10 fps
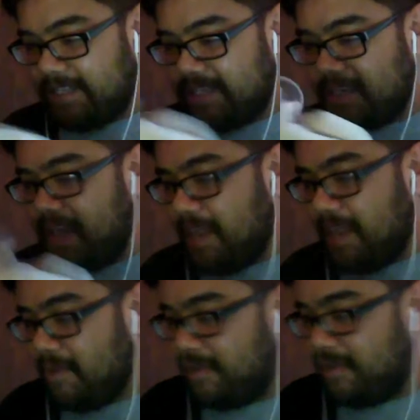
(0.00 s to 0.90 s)
just gonna
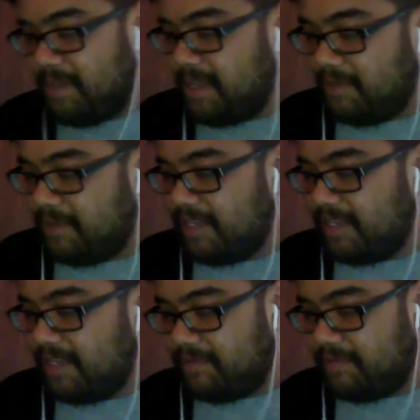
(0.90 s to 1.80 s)
annoy me that one of
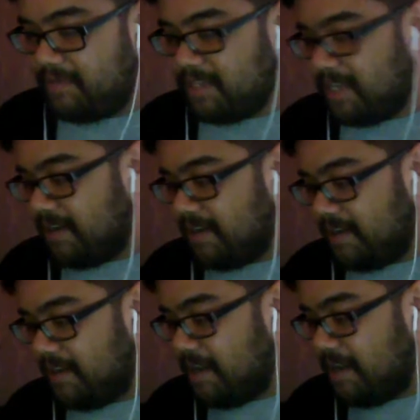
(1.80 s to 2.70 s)
these earphones are